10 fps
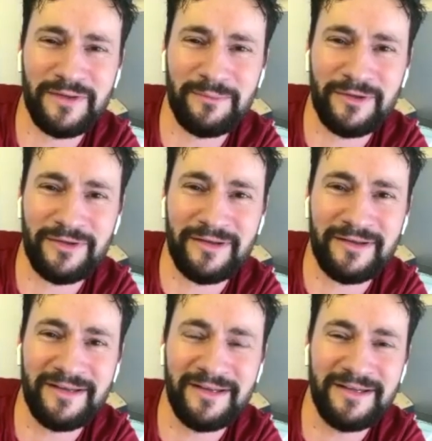with him on
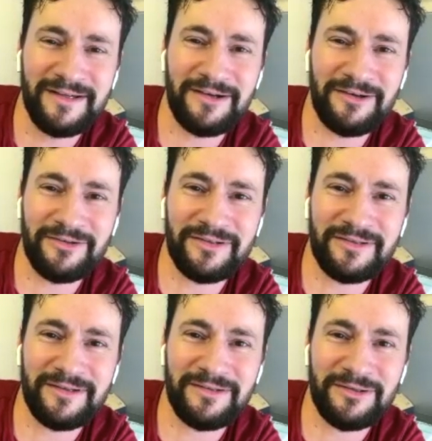a
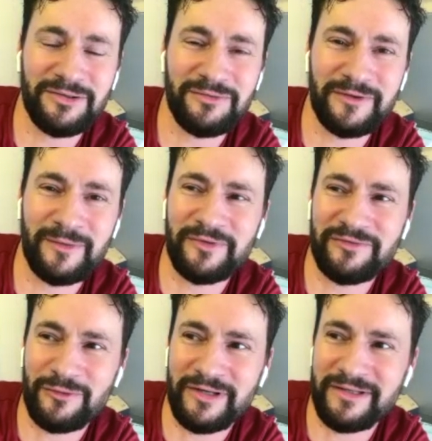film
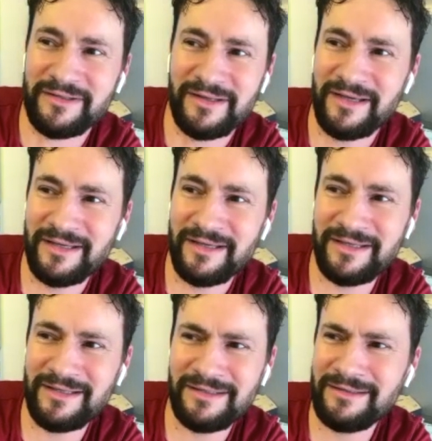before. And
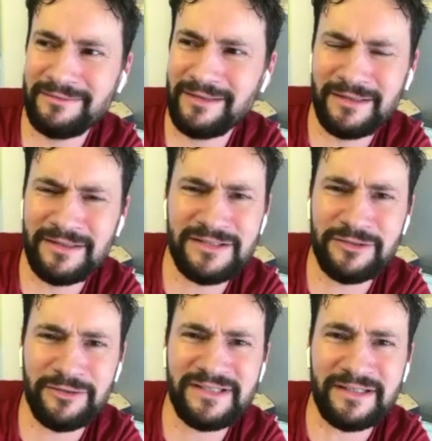he's
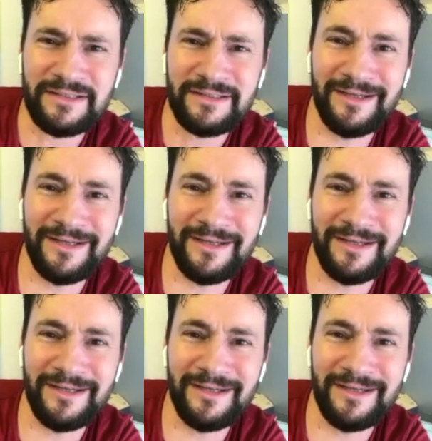crazy.